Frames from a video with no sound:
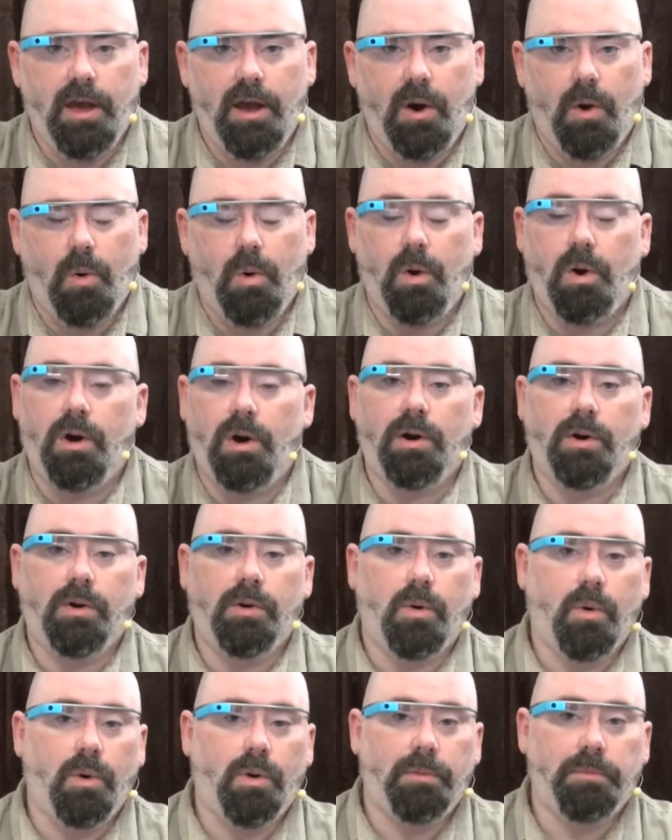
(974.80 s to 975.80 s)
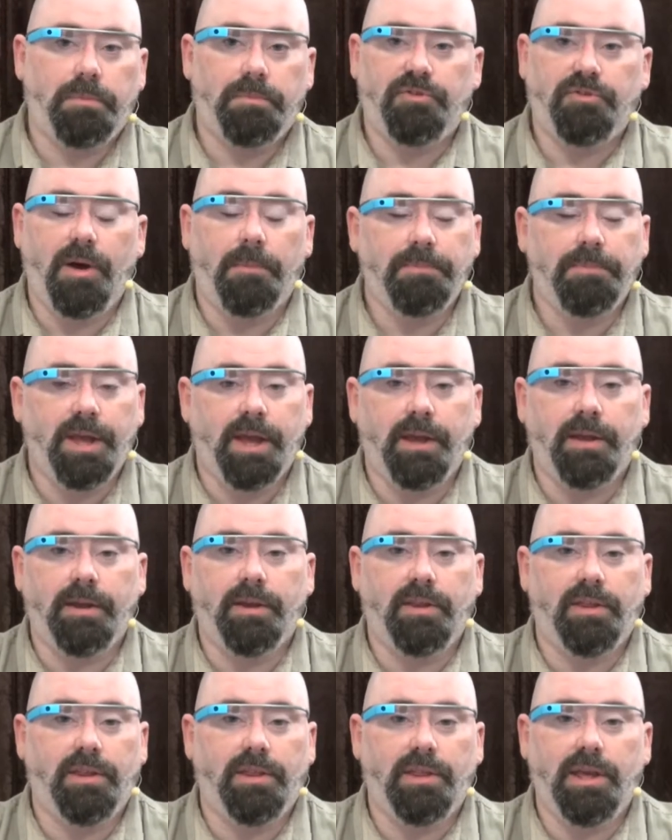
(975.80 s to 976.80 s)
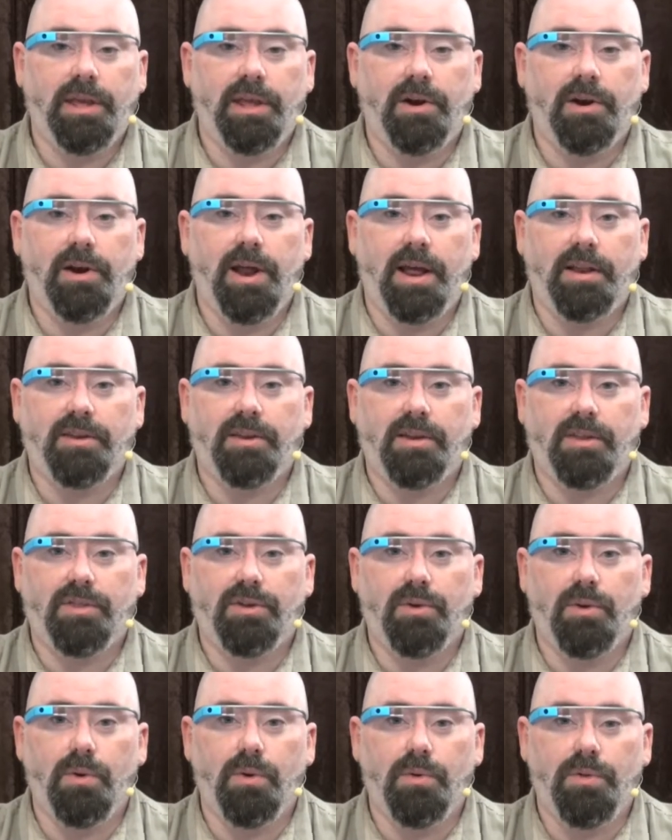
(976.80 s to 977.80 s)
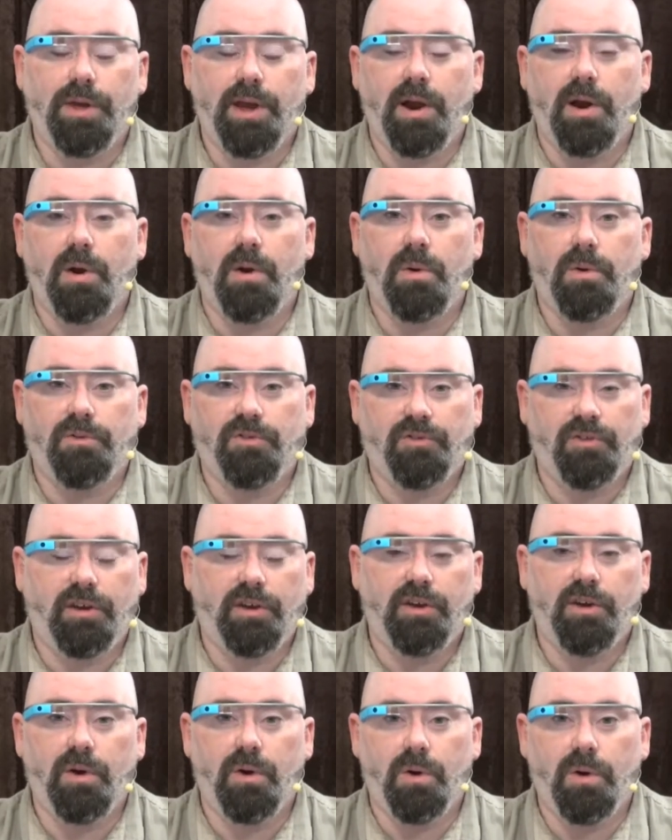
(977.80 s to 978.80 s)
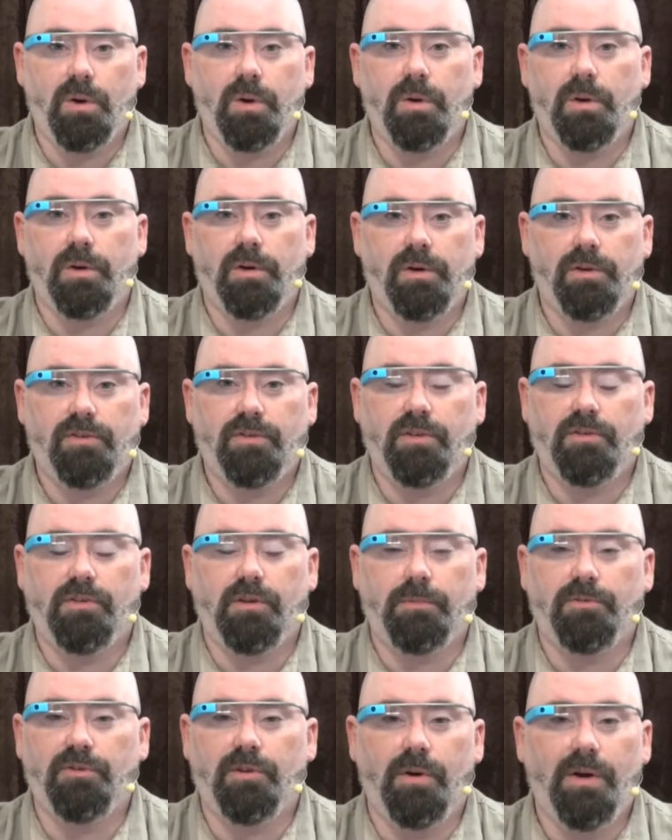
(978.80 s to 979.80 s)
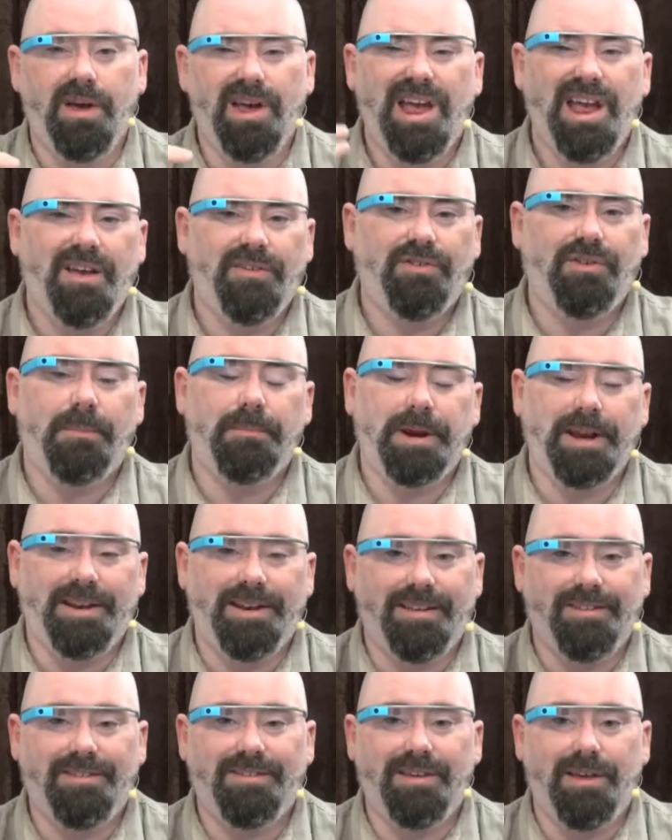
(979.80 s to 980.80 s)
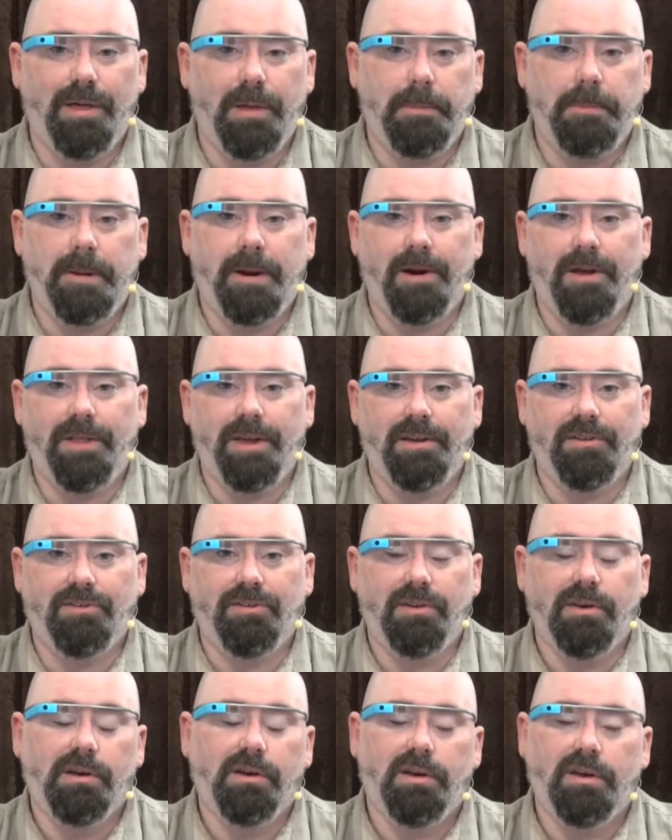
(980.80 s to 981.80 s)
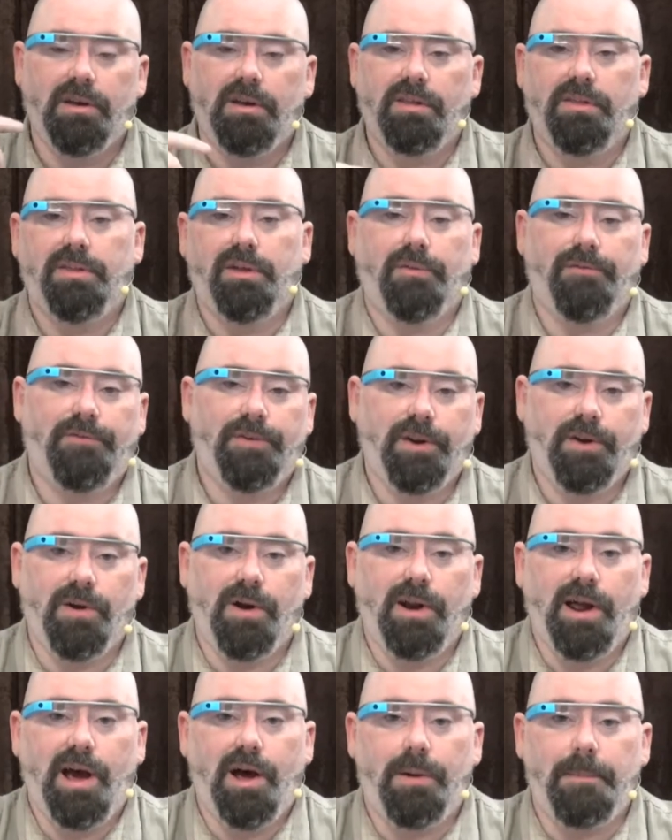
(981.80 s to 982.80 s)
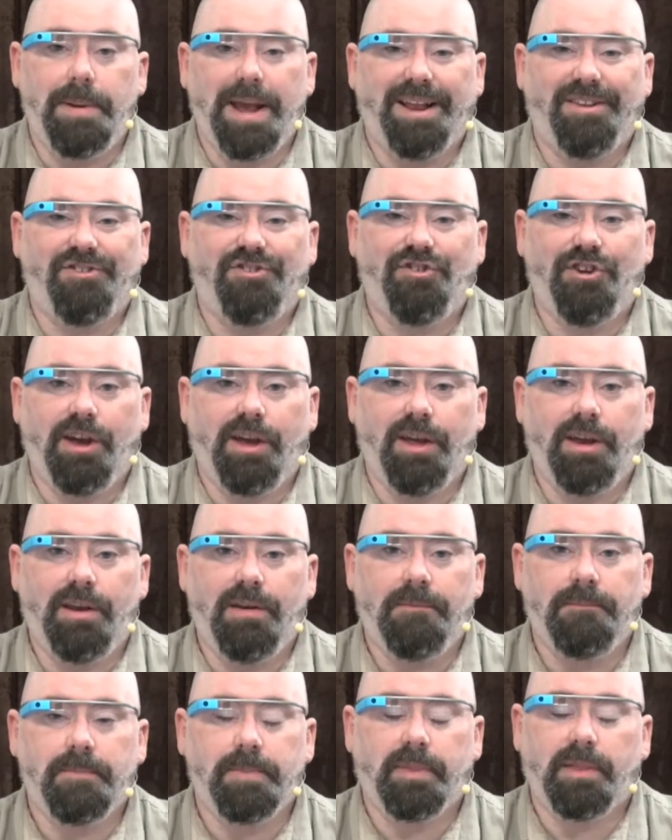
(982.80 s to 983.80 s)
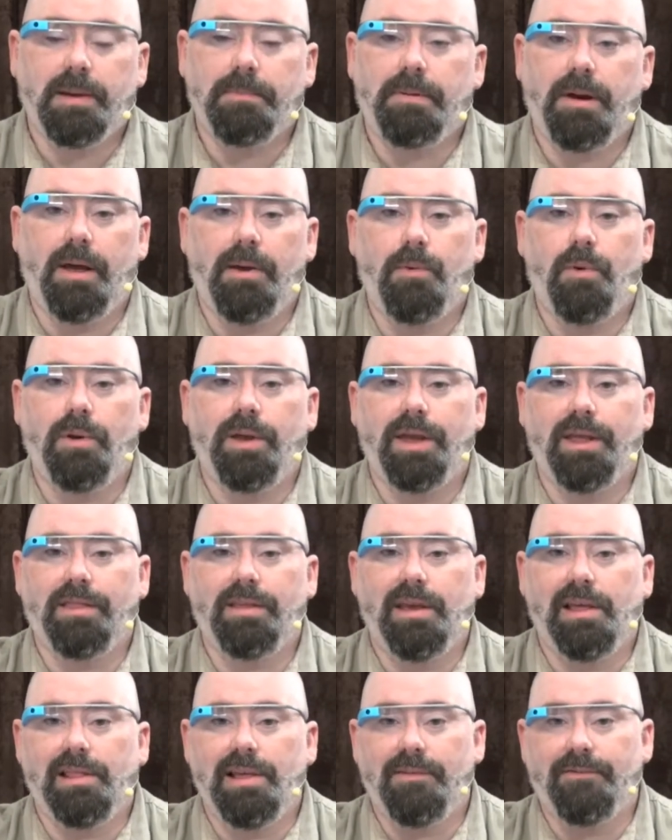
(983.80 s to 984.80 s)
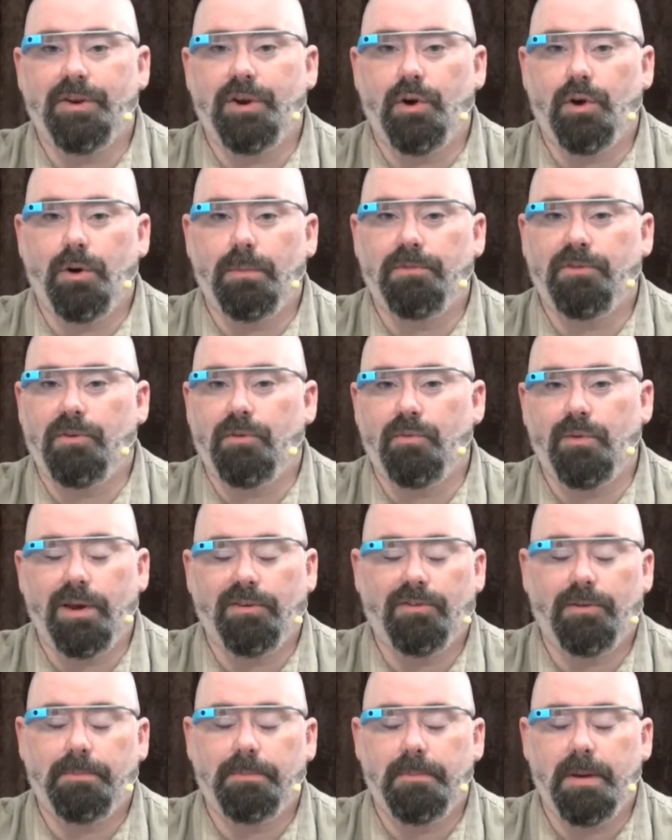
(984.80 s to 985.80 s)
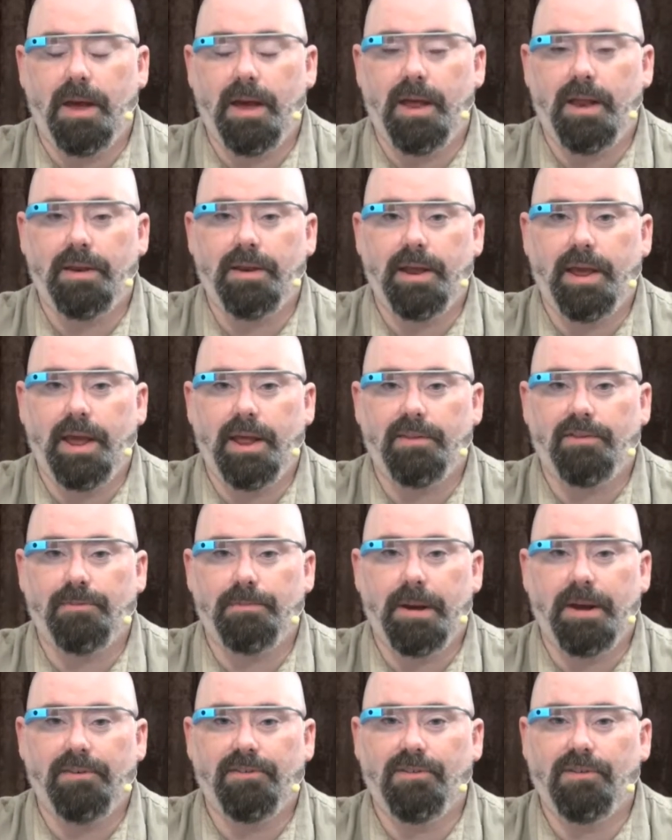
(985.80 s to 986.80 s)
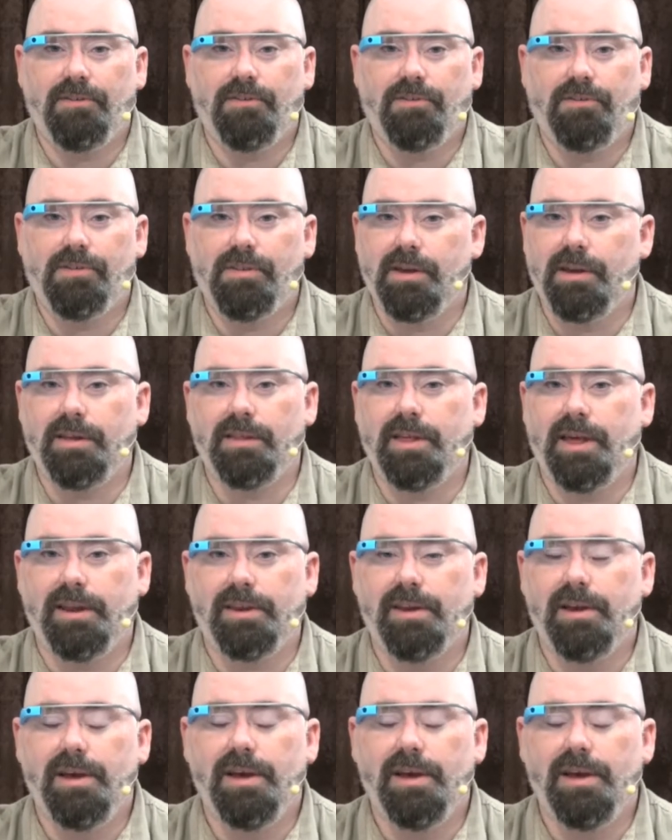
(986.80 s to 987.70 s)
or something, the internet through their secure system. So if somebody did steal a pair of these, they'll figure out how to make chicken. You probably won't get the 11 herbs and and spices thing that